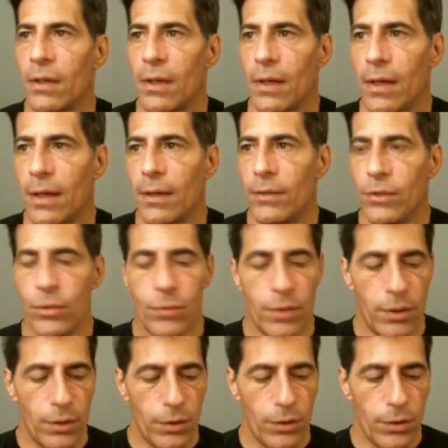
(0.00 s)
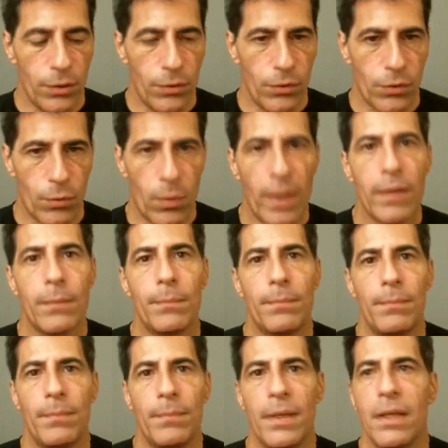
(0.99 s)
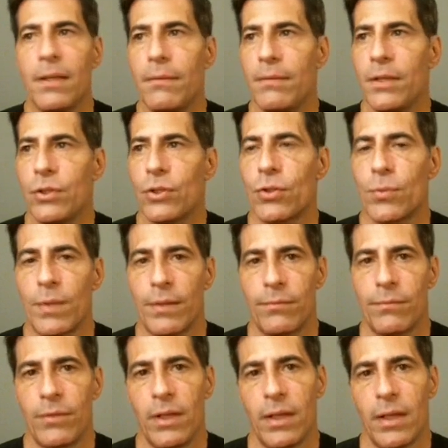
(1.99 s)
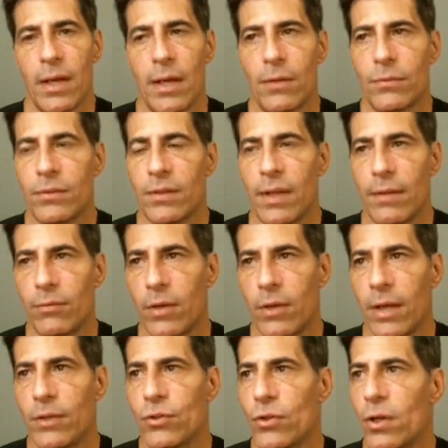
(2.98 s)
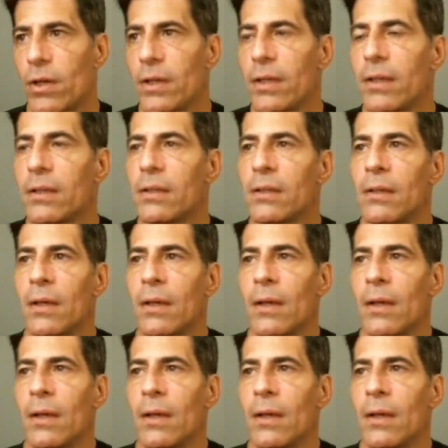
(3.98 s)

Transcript: Uh, you can use quite a bit of the features with a free account. They have great charting.